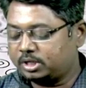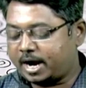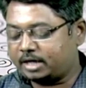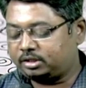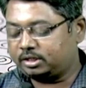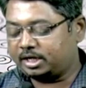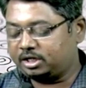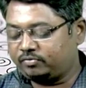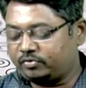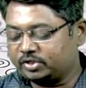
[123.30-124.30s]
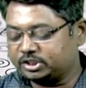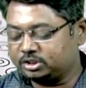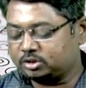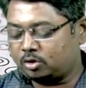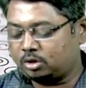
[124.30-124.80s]
Act
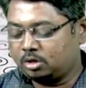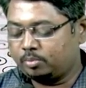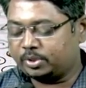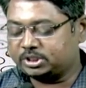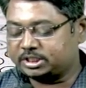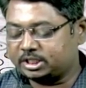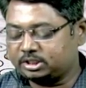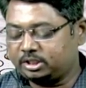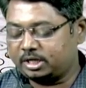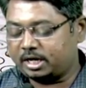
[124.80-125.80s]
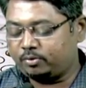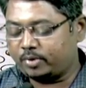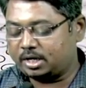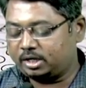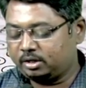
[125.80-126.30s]
1956 or possesses in
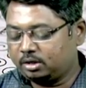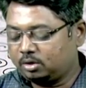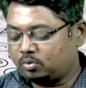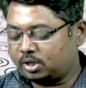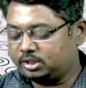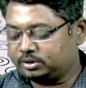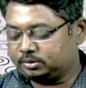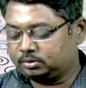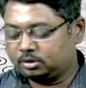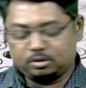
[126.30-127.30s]
equivalent qualification.